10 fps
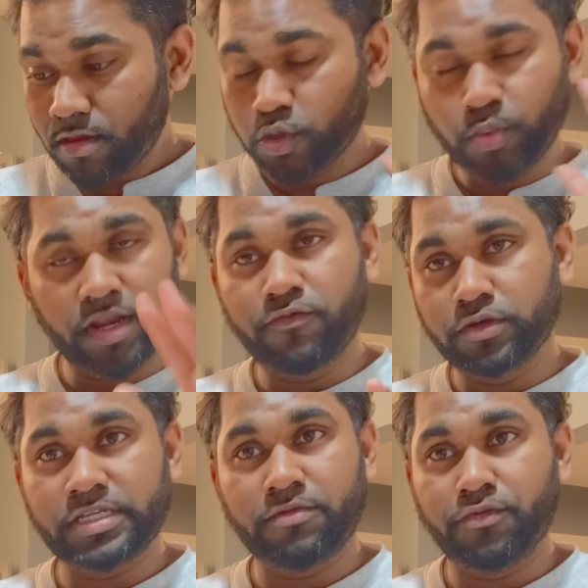
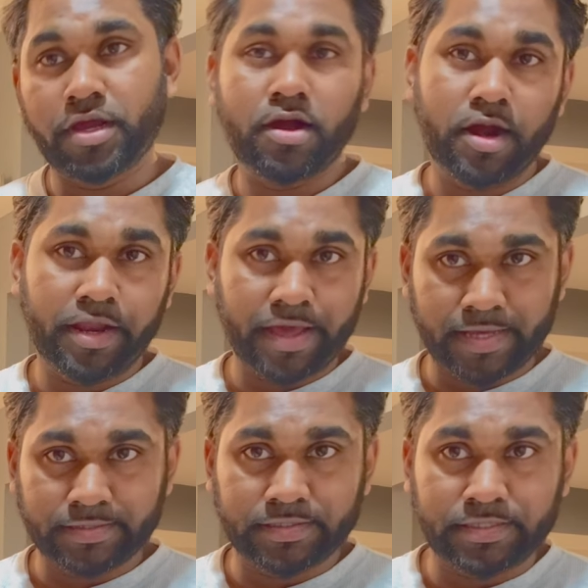24/7 recording,
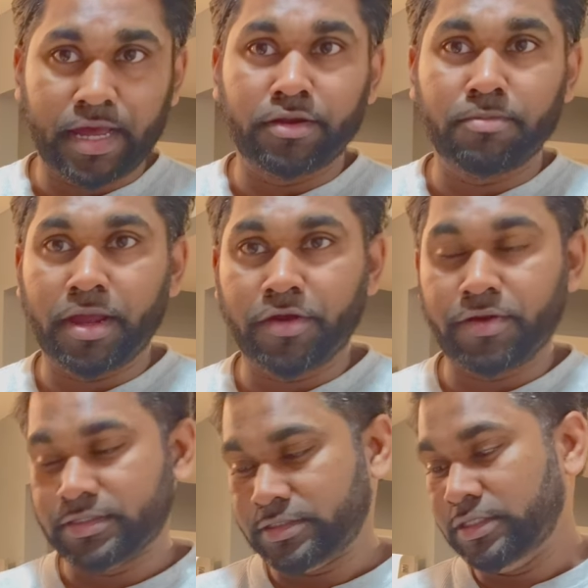has a standard micro
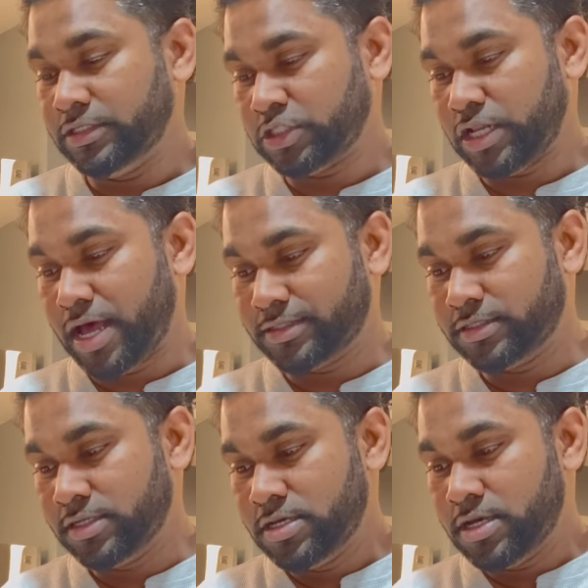SD slot.
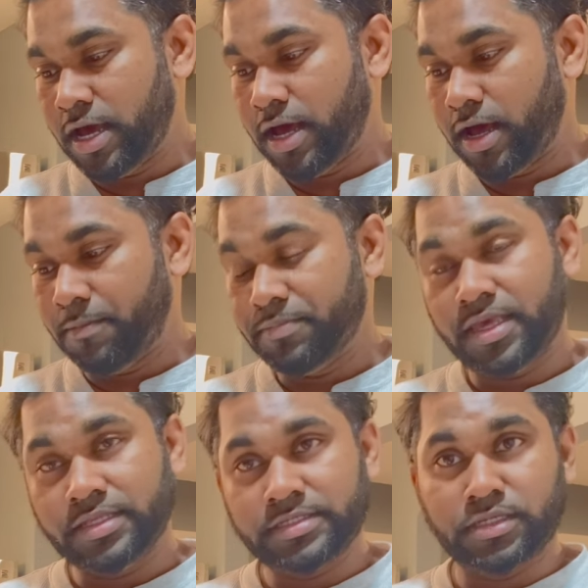
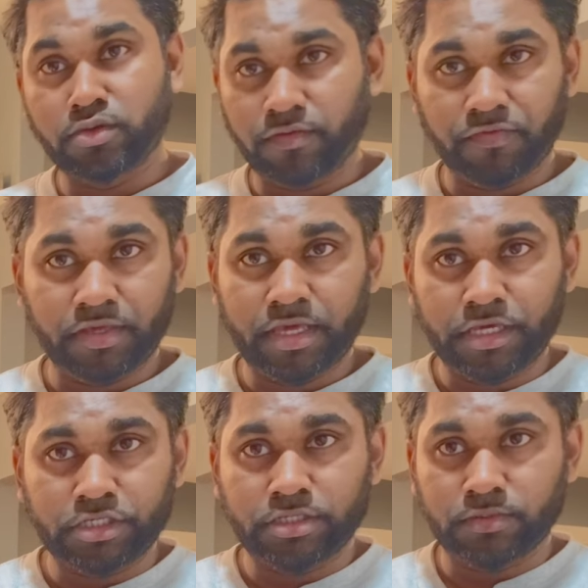Instant
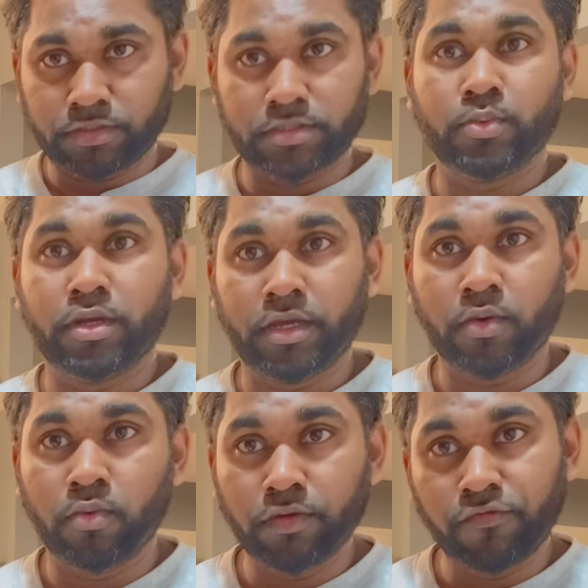notification, which is one of the
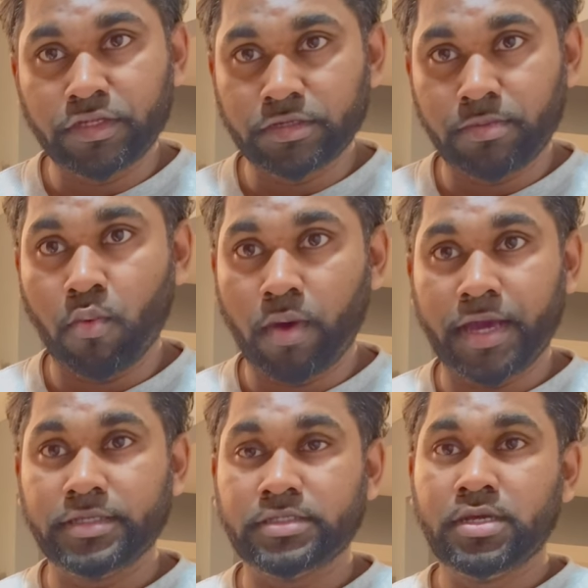cool features about
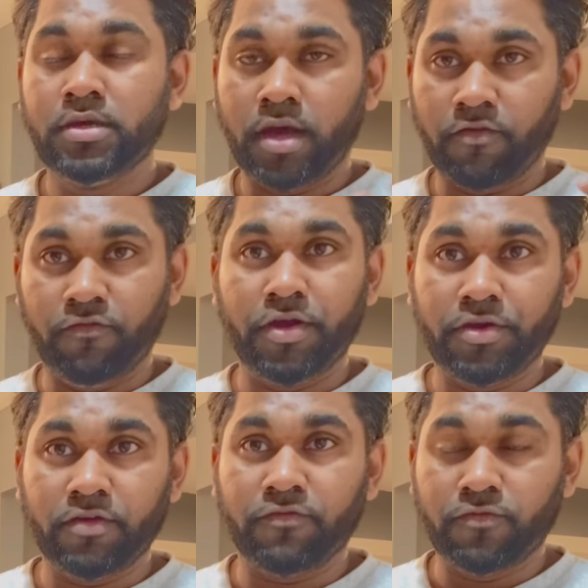Wyze.
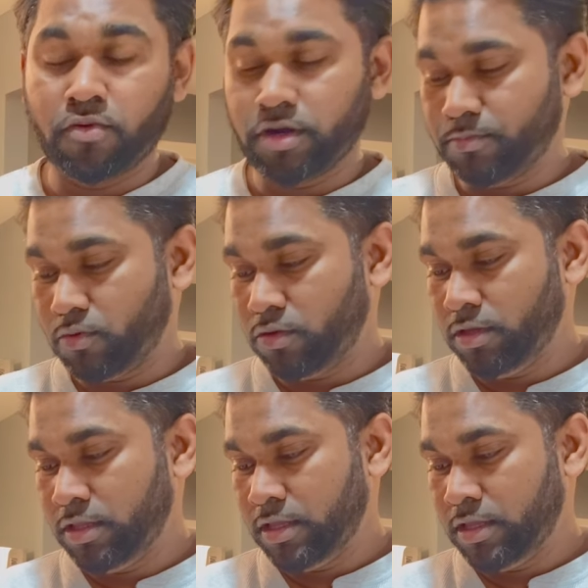Very affordable.